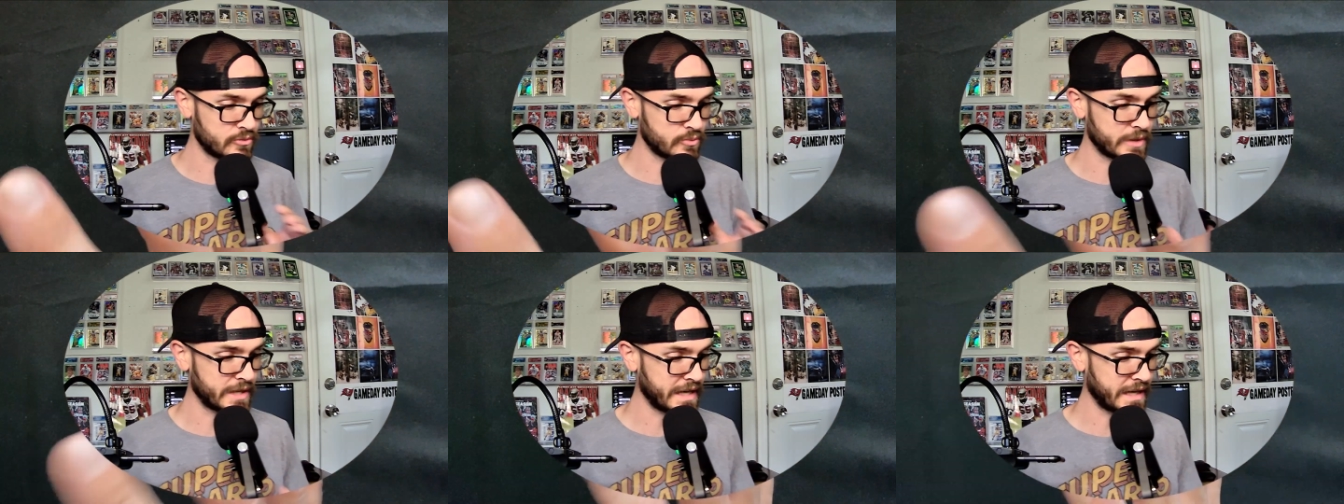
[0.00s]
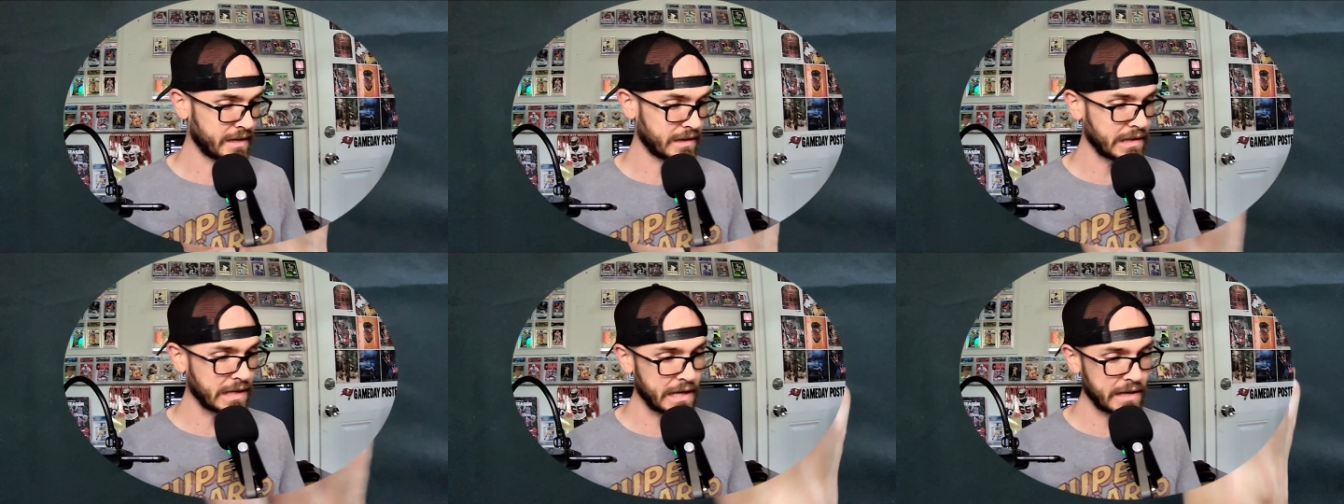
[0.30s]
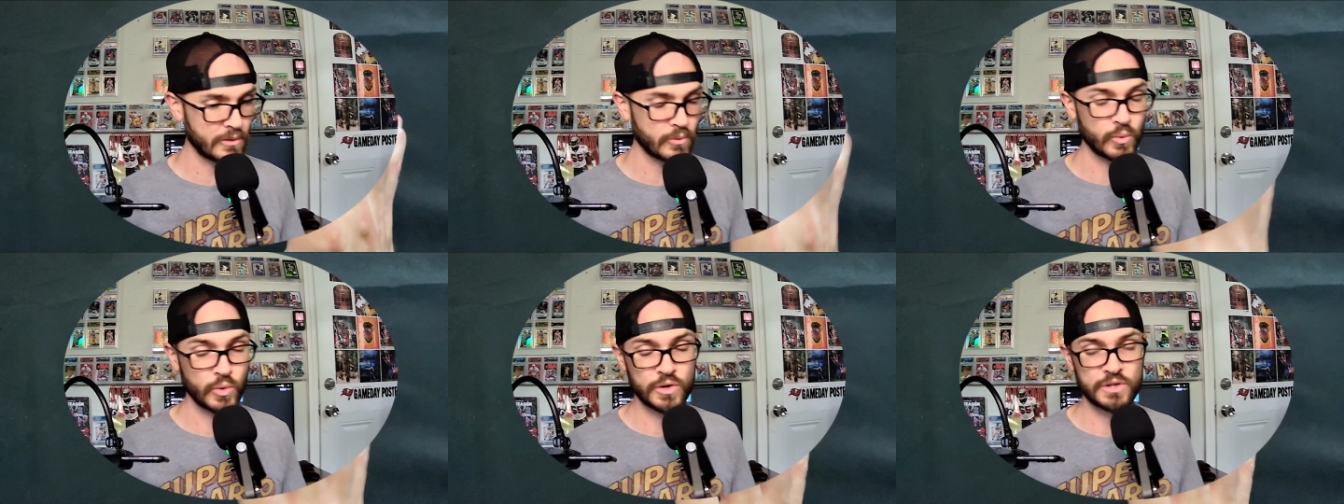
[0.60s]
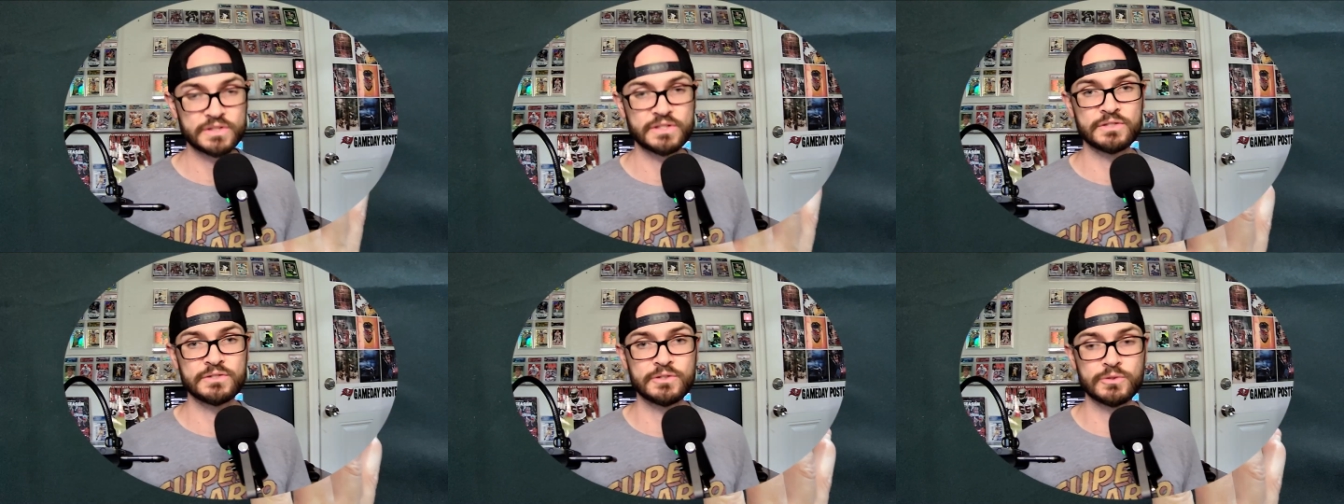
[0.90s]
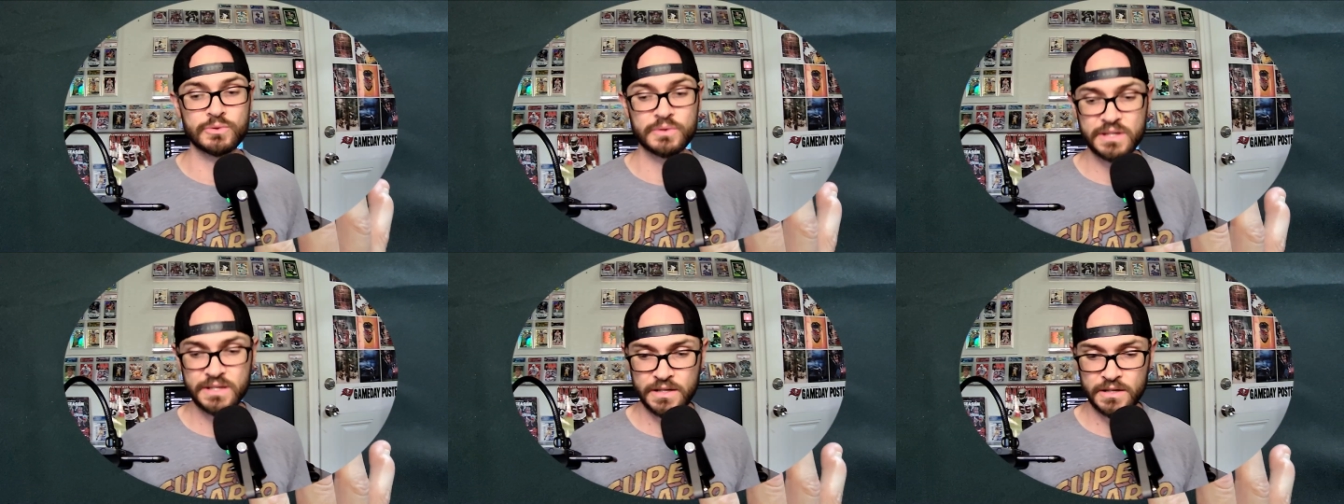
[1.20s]
We got a lot of work to do
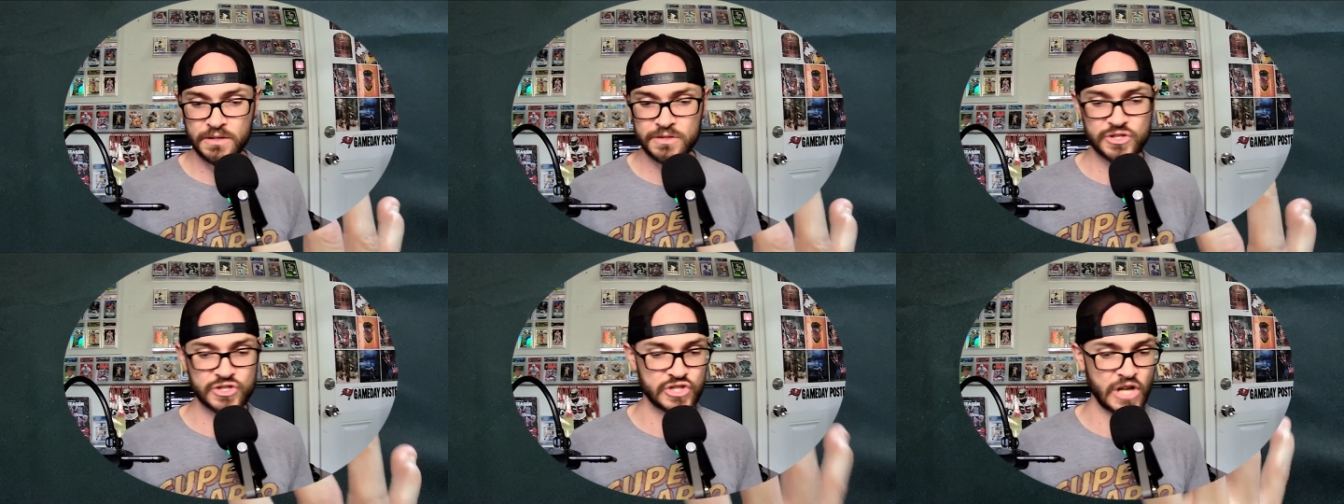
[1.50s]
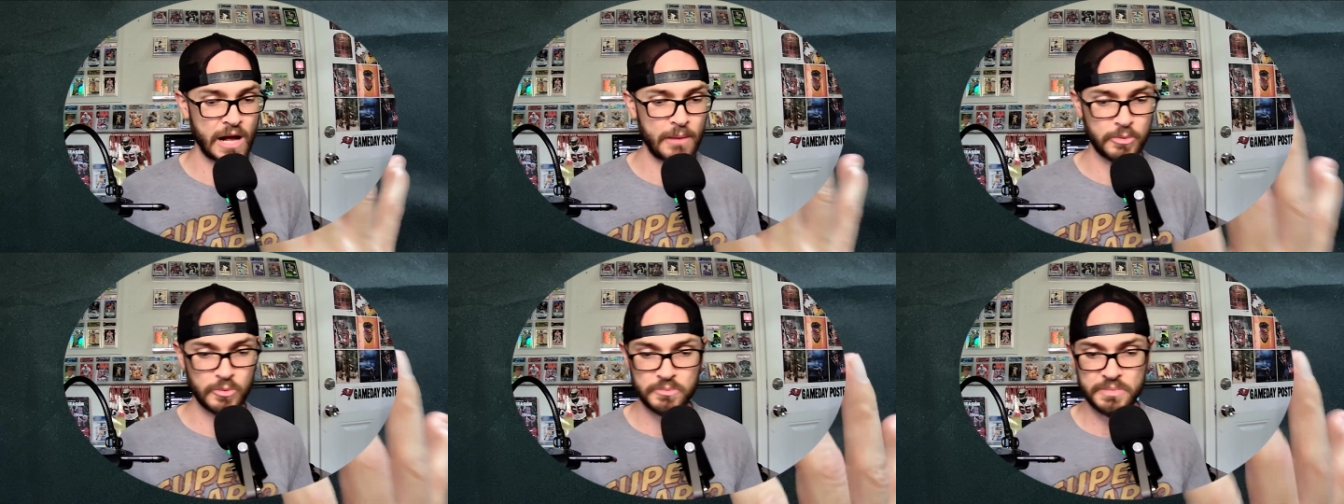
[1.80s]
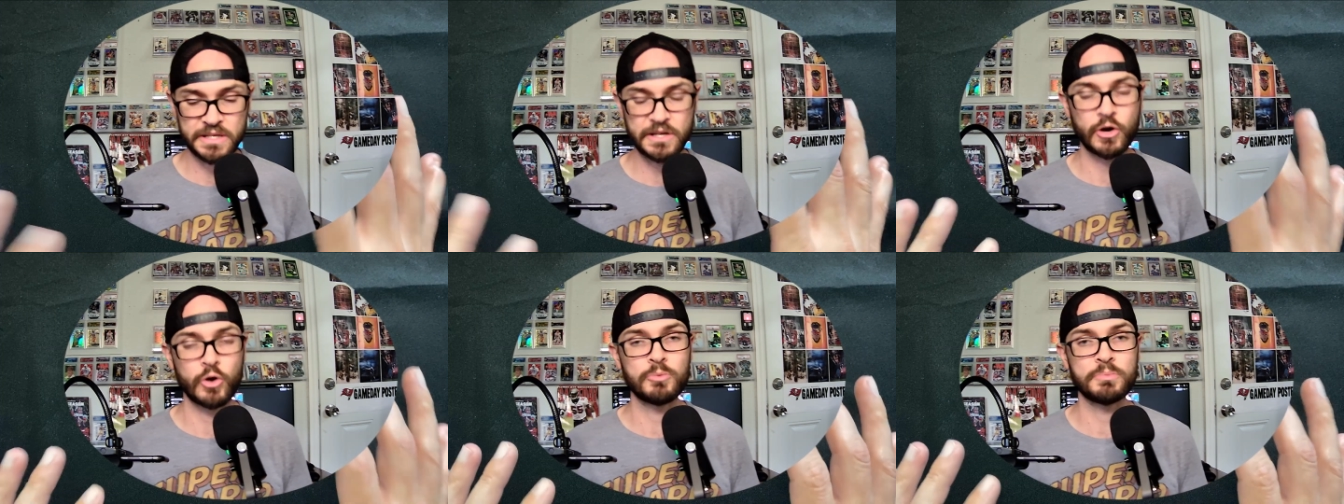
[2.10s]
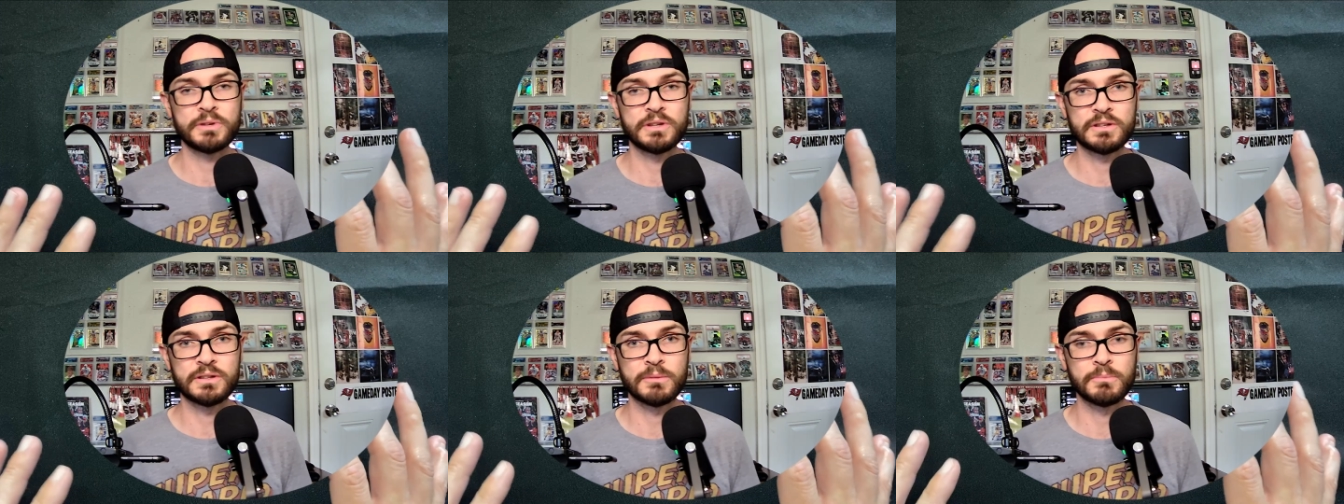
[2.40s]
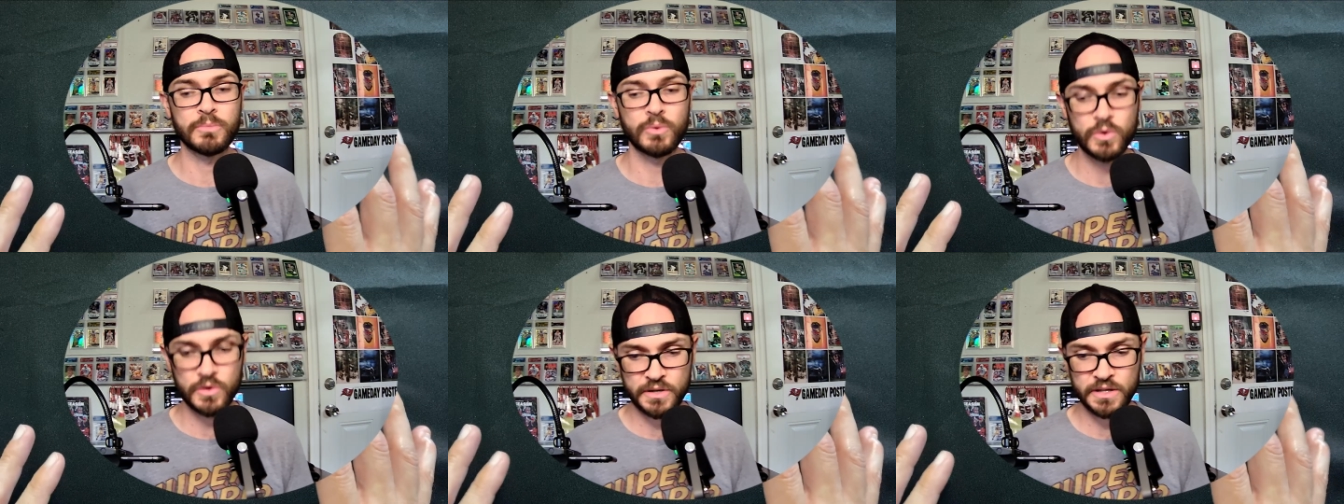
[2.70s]
here. Shop will be open in the
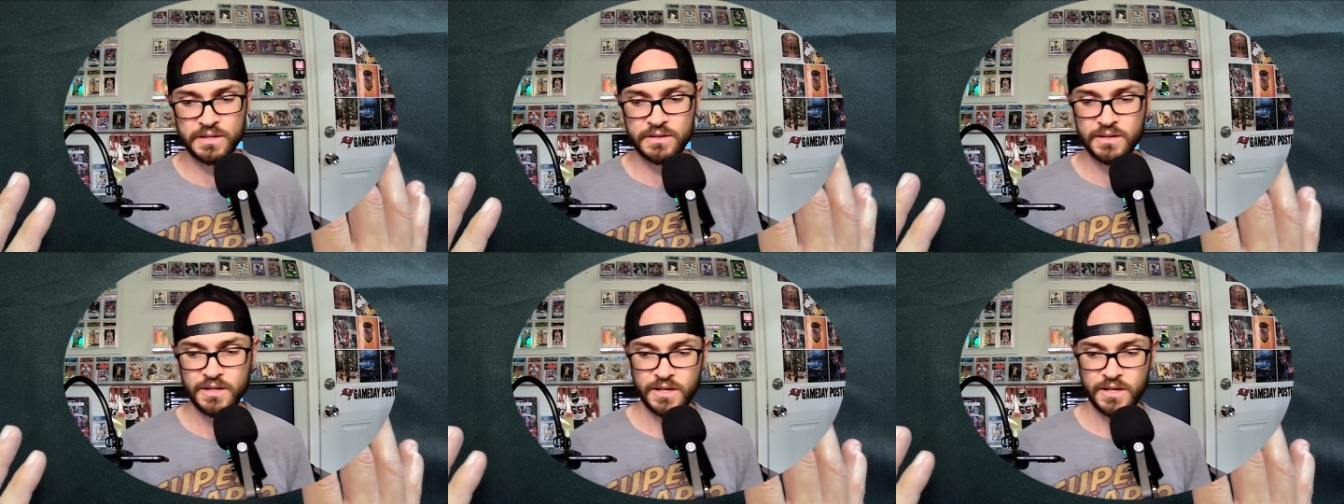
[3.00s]
morning.